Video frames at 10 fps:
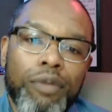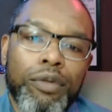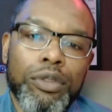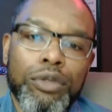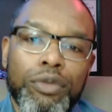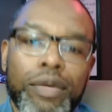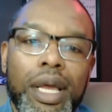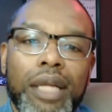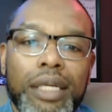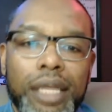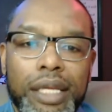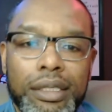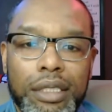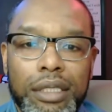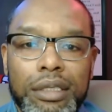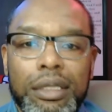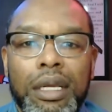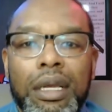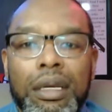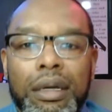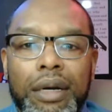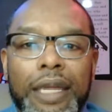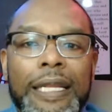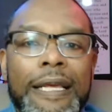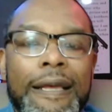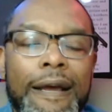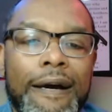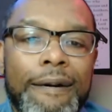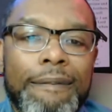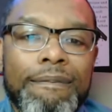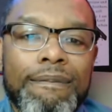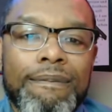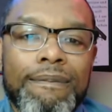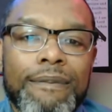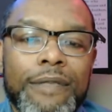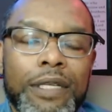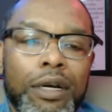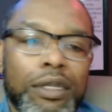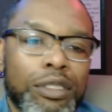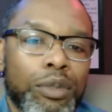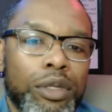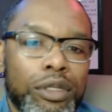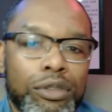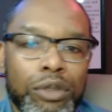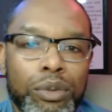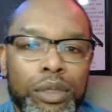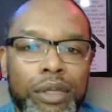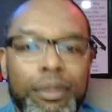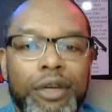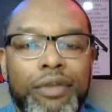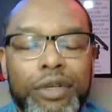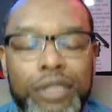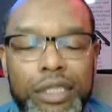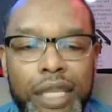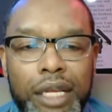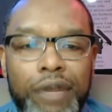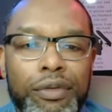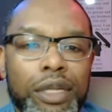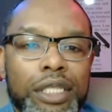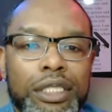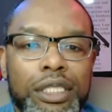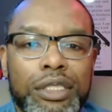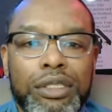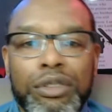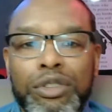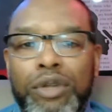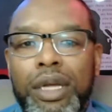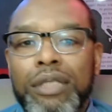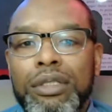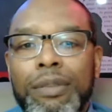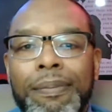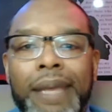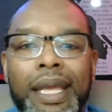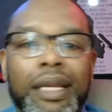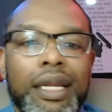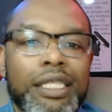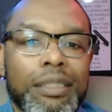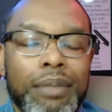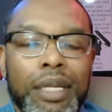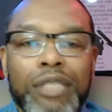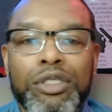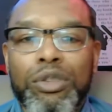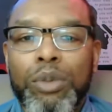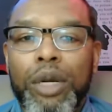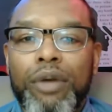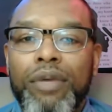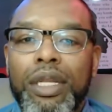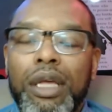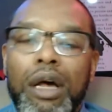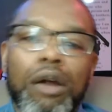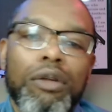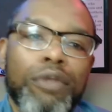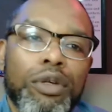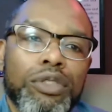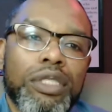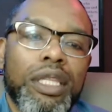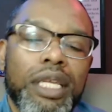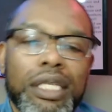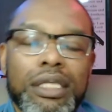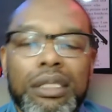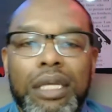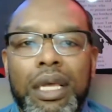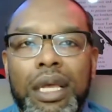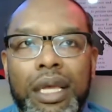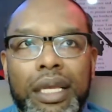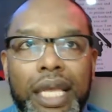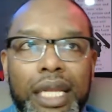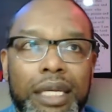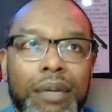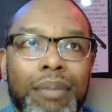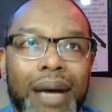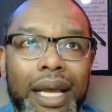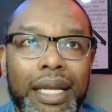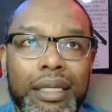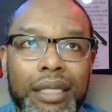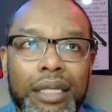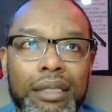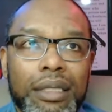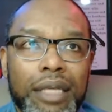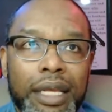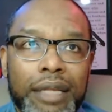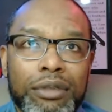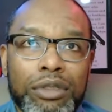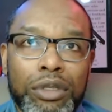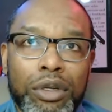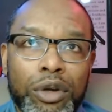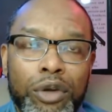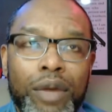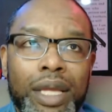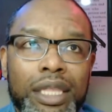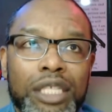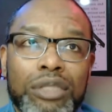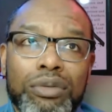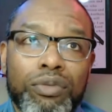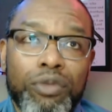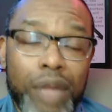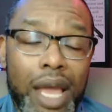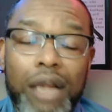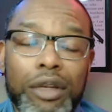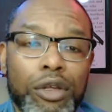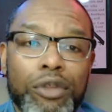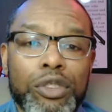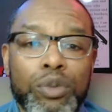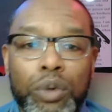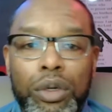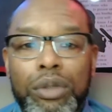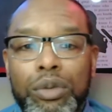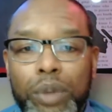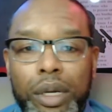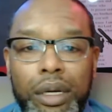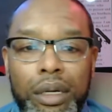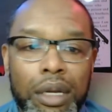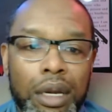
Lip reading: virtual reality headsets. All right. Um, and so what they're doing with the metaverse today, they're really just trying to paint it as a place to where really all of those things can combine and create this reality or this world where